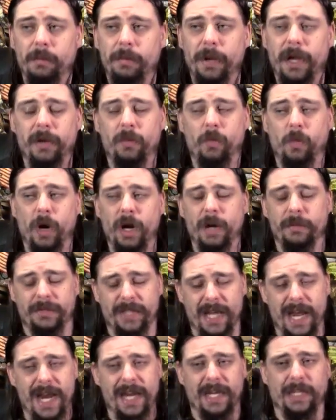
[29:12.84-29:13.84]
But what I'm
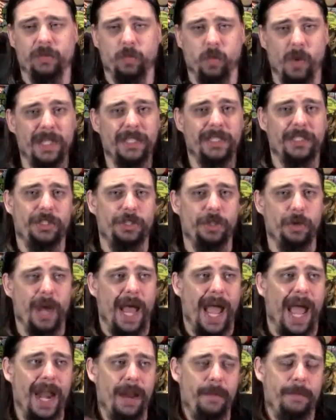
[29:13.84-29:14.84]
saying is, once you
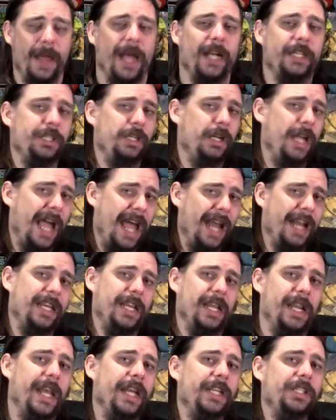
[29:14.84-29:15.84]
had a match and had a
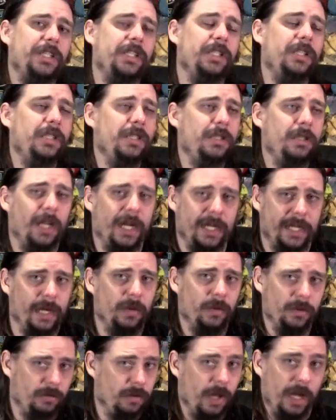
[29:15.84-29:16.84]
connection, like it
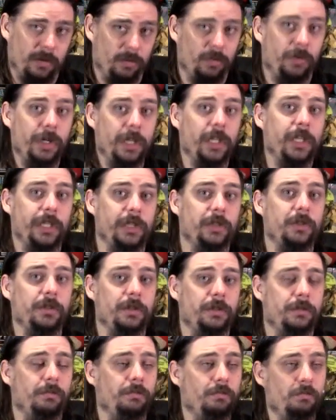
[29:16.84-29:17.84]
was like really
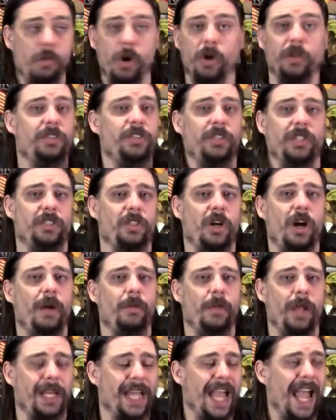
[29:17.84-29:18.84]
good most of the
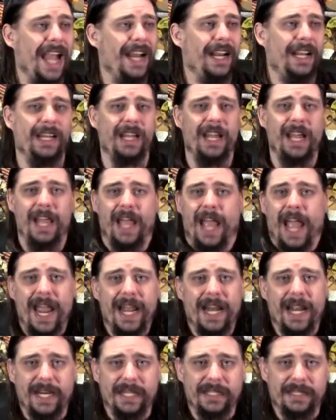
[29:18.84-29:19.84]
time, like eight,
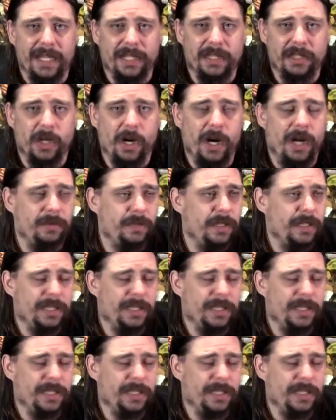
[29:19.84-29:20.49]
eight out of ten times.